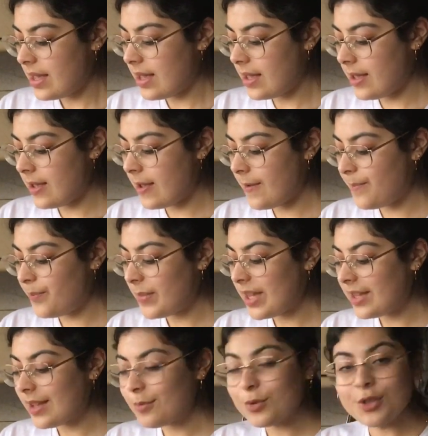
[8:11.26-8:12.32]
And
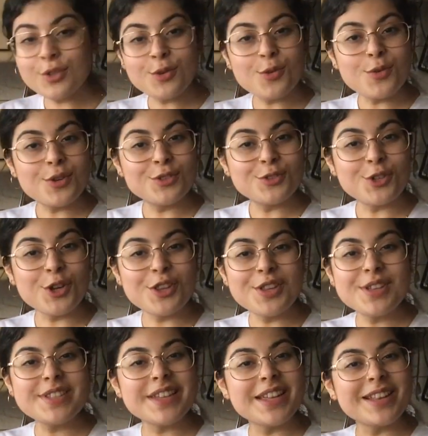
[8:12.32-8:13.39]
I'm gonna go enjoy
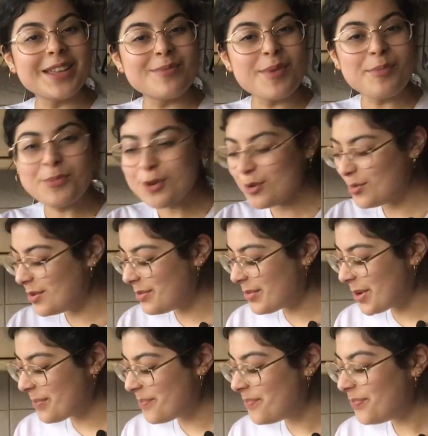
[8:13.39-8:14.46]
this and let my poor wee
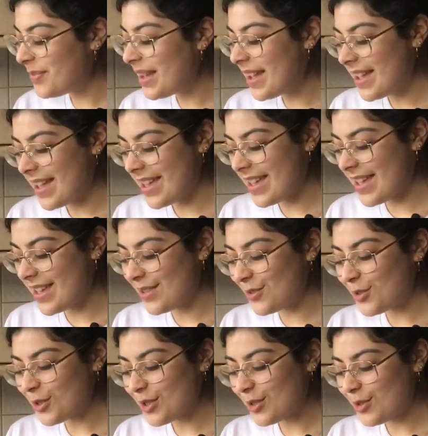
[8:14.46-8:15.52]
mum
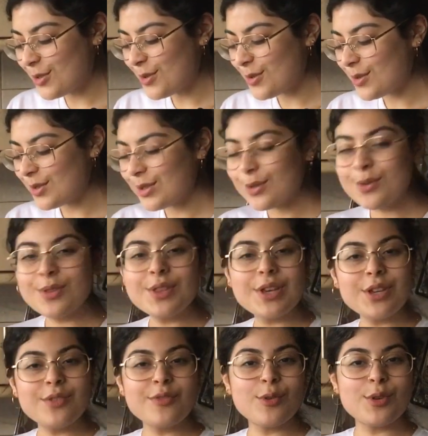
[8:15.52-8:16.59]
enjoy it too. So
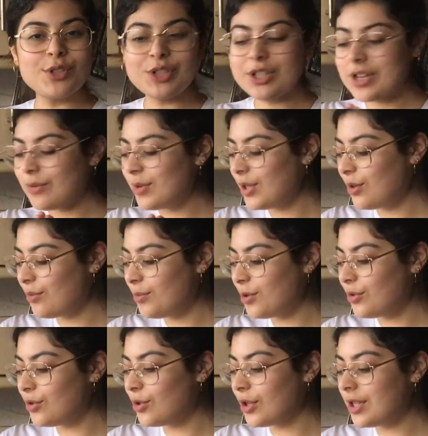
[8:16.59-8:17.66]
thank you for watching. I really hope you
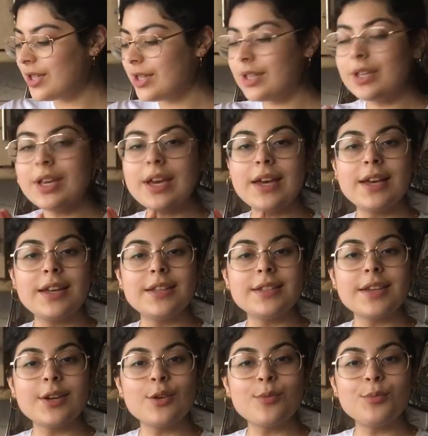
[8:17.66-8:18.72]
enjoyed it and
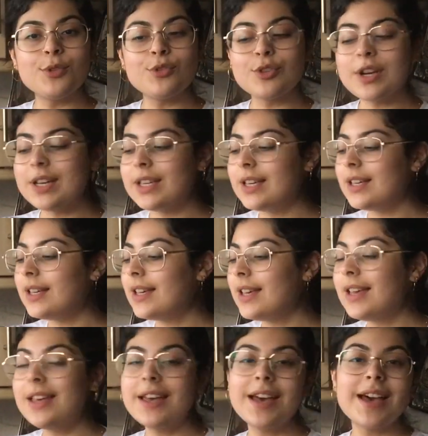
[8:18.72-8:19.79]
I hope you try it
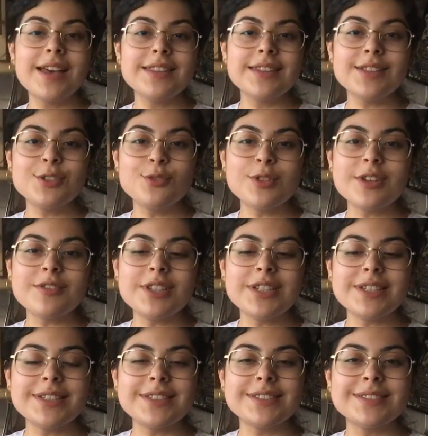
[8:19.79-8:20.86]
and that you love
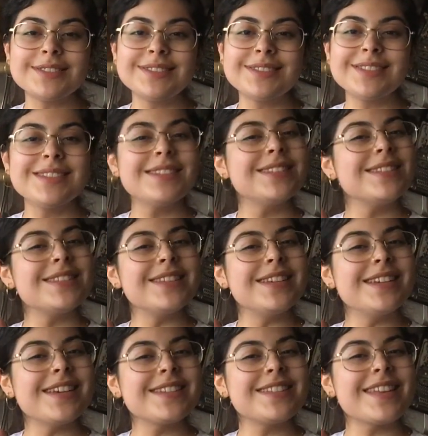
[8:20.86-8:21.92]
it. See you
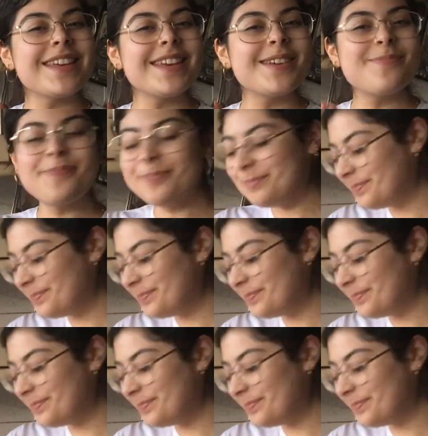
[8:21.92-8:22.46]
next time.